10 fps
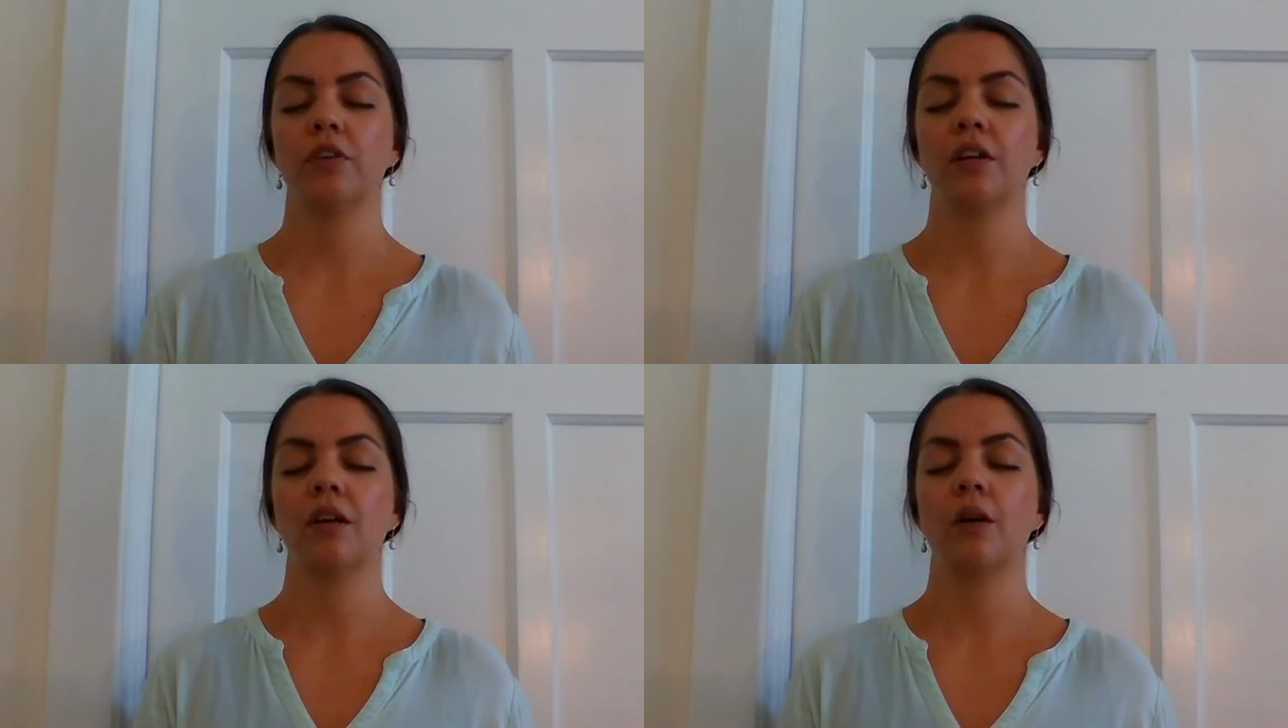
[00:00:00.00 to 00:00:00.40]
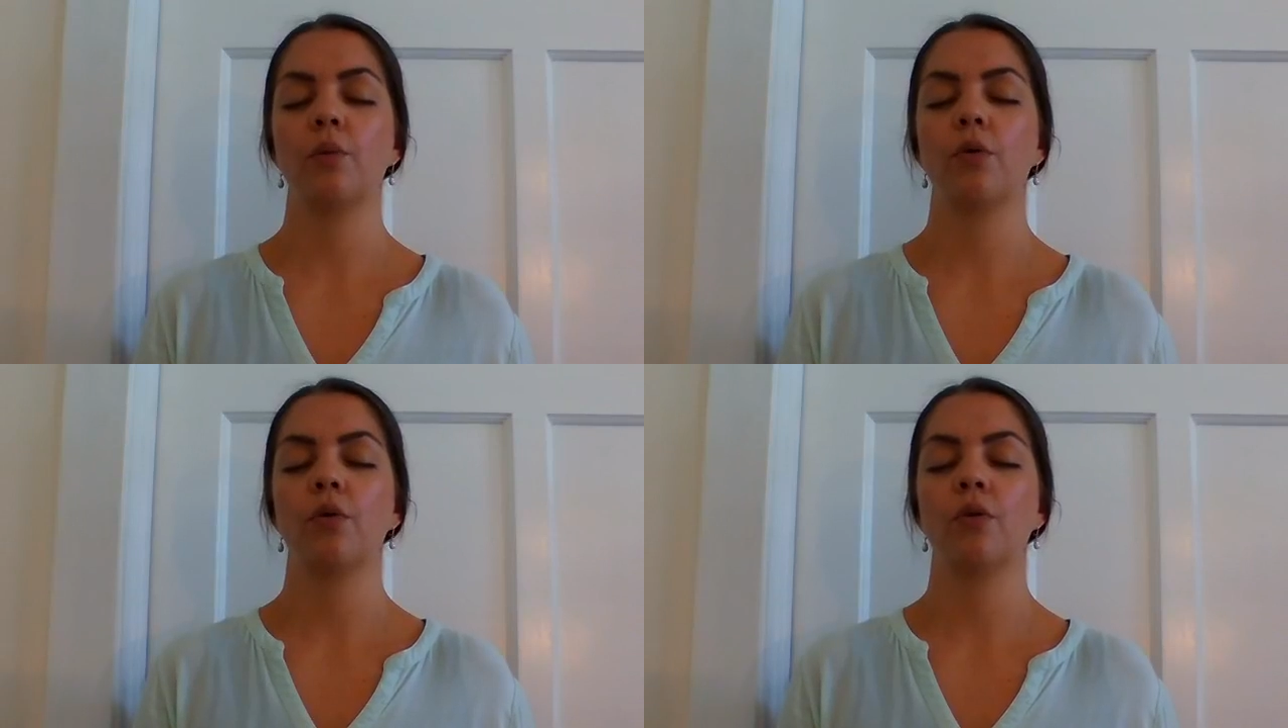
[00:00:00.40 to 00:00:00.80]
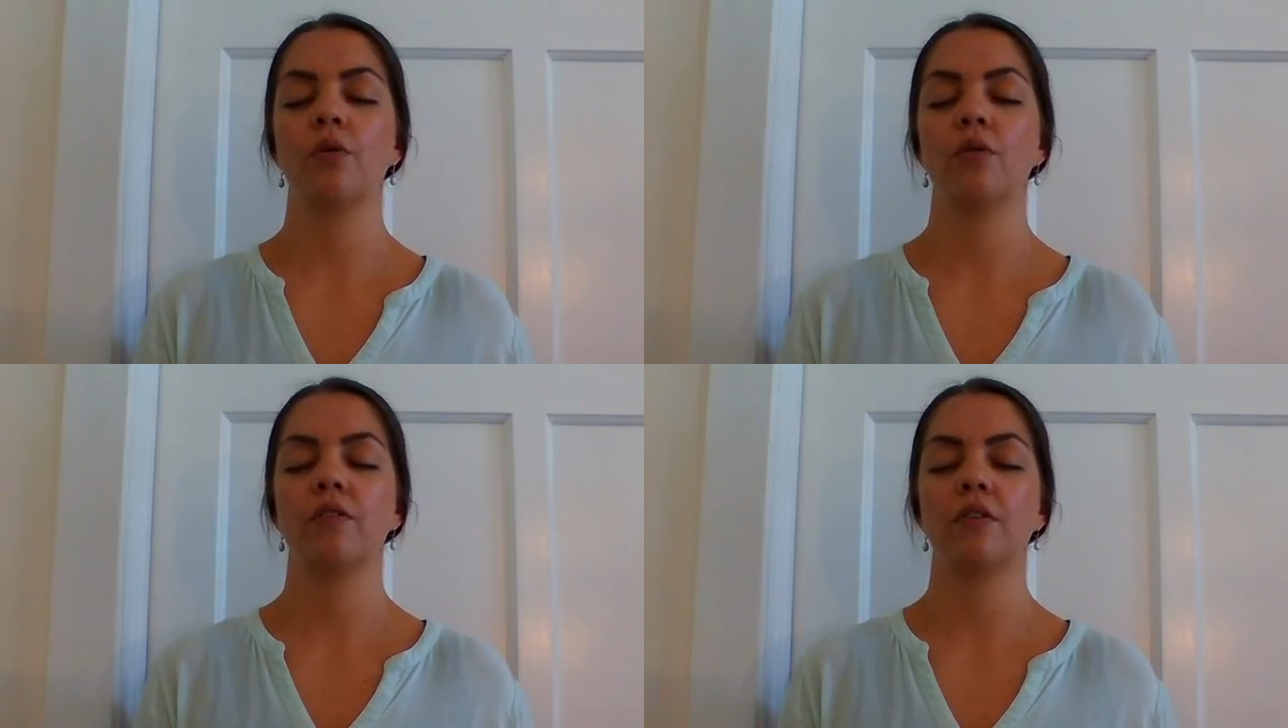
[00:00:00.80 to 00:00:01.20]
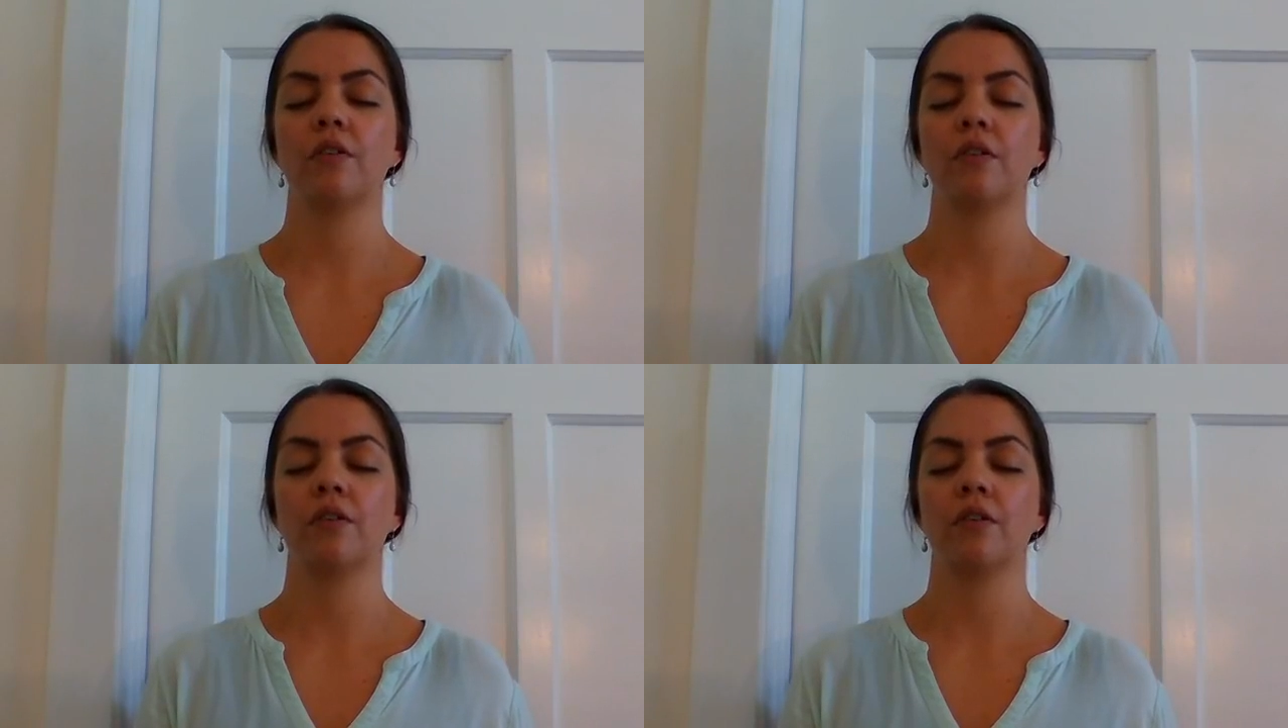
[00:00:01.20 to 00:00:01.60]
moving up
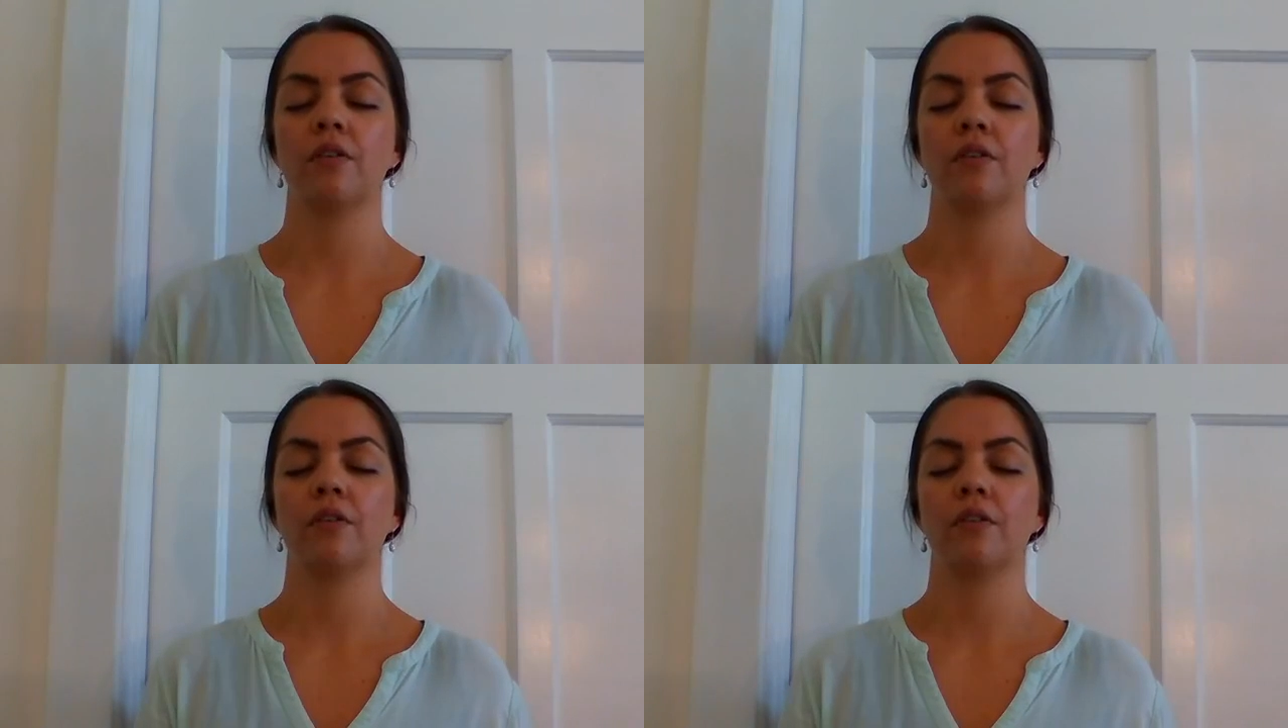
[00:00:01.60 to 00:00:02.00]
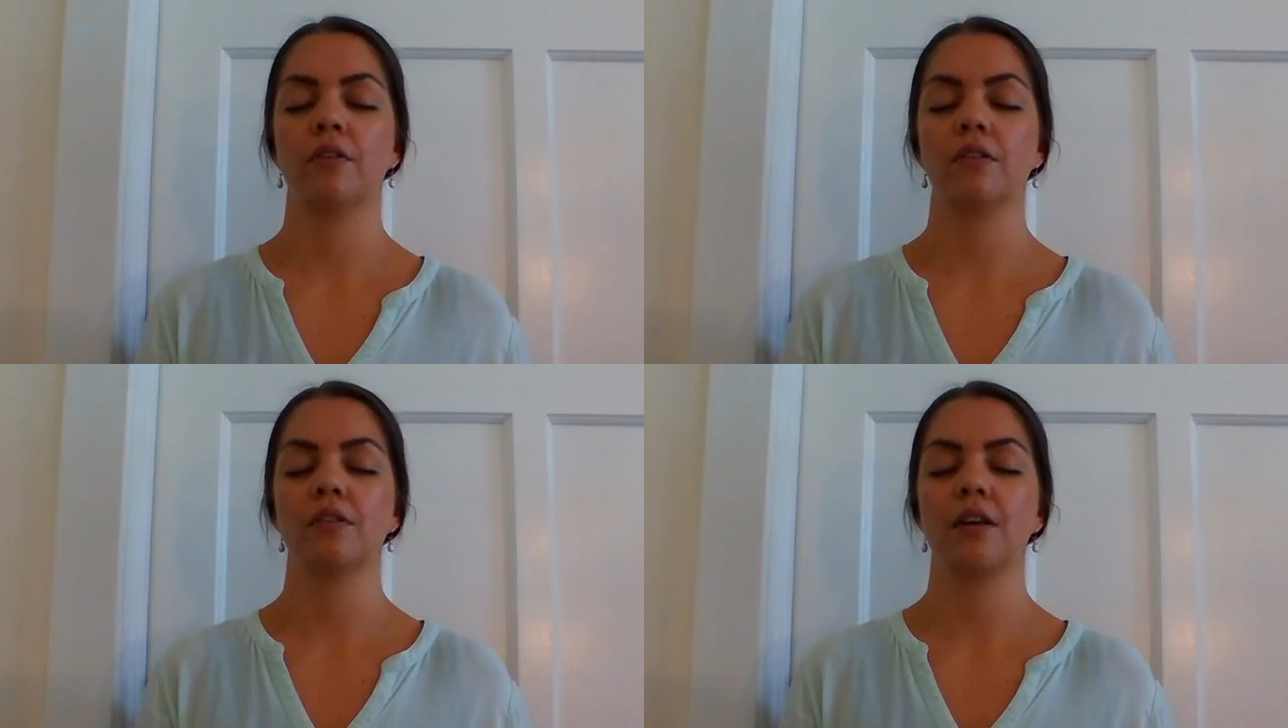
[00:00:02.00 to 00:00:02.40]
over the